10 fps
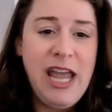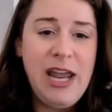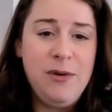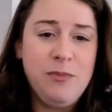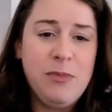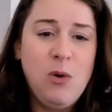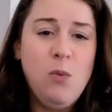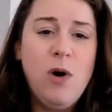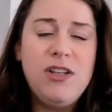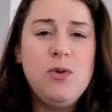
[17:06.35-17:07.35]
And
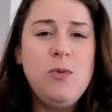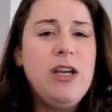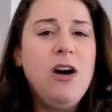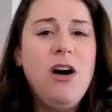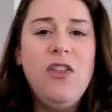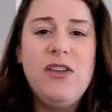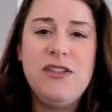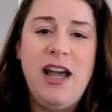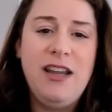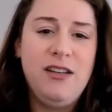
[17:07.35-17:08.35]
what do we call this
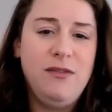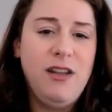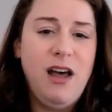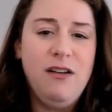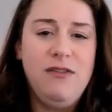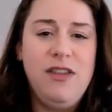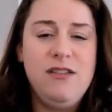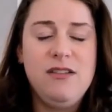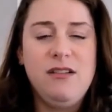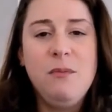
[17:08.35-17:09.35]
kind of love,
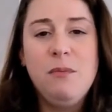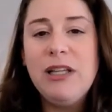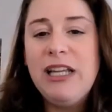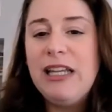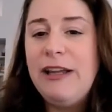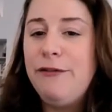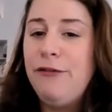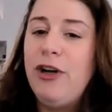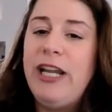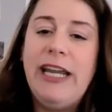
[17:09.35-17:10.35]
this completely
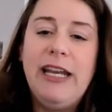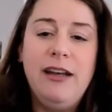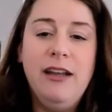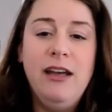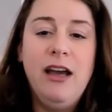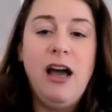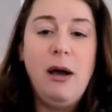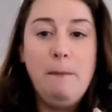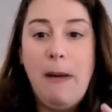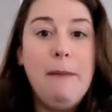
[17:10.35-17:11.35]
free and
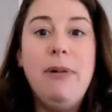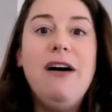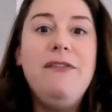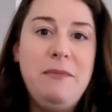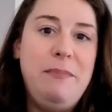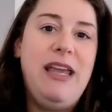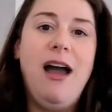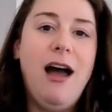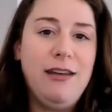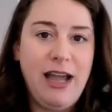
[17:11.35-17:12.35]
above and
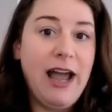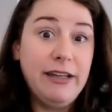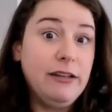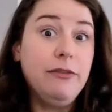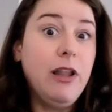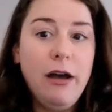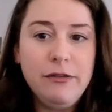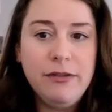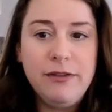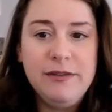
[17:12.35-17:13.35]
beyond kind of
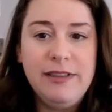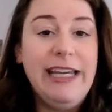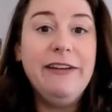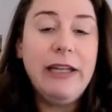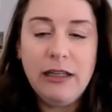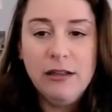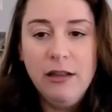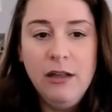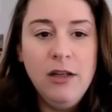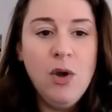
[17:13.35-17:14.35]
love, giving?
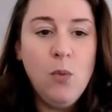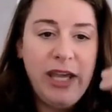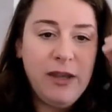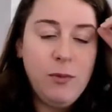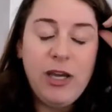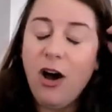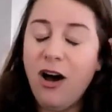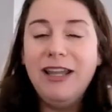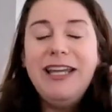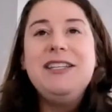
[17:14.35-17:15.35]
We
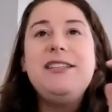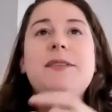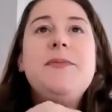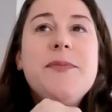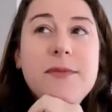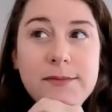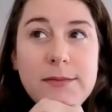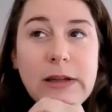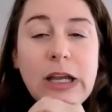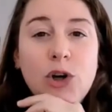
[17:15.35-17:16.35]
call it
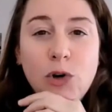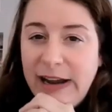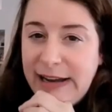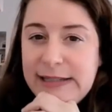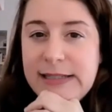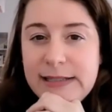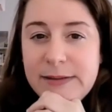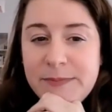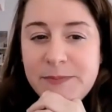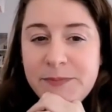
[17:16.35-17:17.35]
grace.
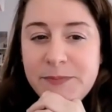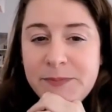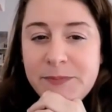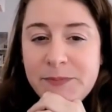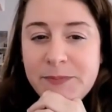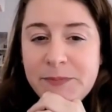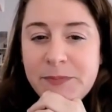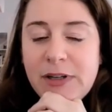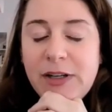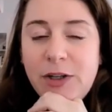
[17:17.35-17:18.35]

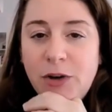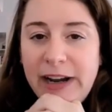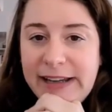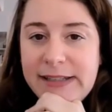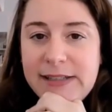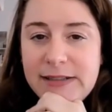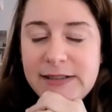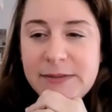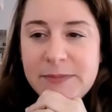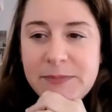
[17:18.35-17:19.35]
Grace.